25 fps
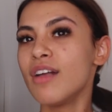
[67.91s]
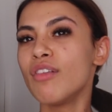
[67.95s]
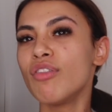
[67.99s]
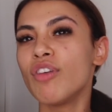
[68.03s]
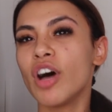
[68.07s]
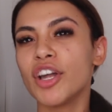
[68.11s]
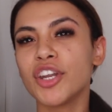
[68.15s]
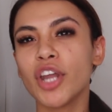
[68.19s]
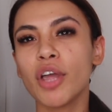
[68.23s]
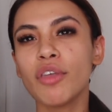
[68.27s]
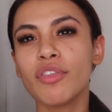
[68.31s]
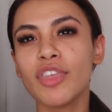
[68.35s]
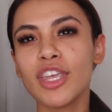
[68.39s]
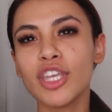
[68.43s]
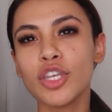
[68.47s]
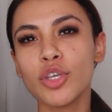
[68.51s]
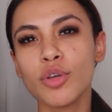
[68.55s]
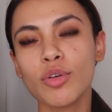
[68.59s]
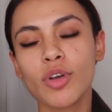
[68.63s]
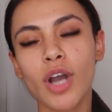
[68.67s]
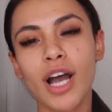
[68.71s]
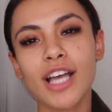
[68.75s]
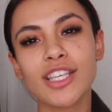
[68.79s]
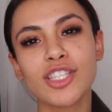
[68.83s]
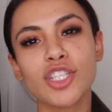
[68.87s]
I don't think you
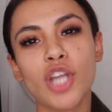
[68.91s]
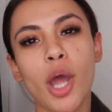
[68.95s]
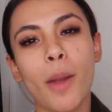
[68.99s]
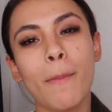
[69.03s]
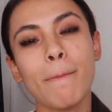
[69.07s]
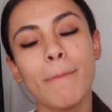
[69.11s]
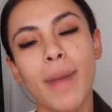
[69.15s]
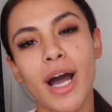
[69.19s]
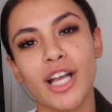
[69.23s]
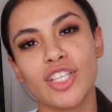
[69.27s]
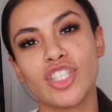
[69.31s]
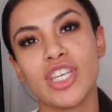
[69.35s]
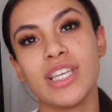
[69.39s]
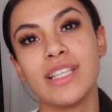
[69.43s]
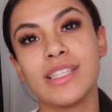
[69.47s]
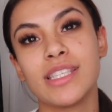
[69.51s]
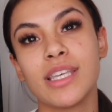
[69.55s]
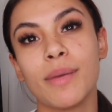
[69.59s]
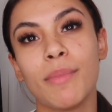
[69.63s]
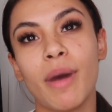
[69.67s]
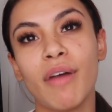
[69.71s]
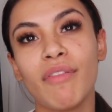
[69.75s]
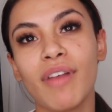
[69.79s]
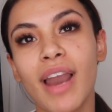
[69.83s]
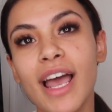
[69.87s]
guys know much into
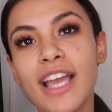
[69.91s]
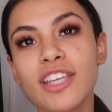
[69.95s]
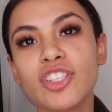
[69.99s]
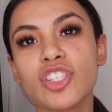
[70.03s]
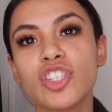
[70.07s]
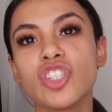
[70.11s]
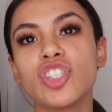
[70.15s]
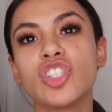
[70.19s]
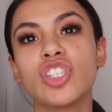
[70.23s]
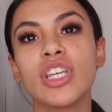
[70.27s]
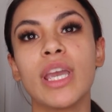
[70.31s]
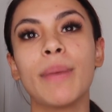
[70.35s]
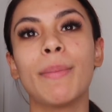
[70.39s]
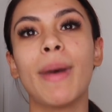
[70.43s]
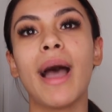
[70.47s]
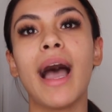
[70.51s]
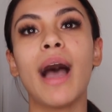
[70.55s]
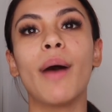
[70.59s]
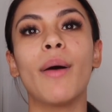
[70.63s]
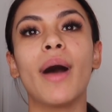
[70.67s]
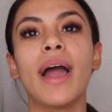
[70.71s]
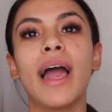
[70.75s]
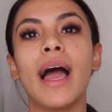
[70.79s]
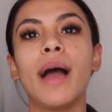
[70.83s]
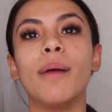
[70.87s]
my relationship, how
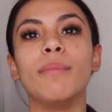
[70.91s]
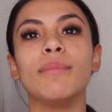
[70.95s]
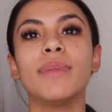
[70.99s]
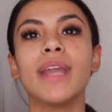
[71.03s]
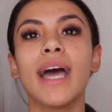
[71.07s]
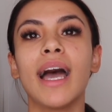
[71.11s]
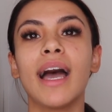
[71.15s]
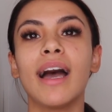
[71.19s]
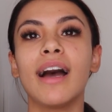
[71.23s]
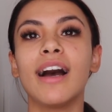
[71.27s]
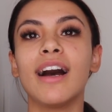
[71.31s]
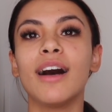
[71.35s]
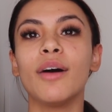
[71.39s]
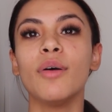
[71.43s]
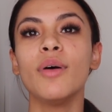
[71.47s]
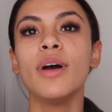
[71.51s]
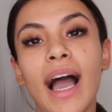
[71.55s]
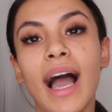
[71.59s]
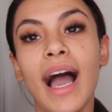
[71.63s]
I am now,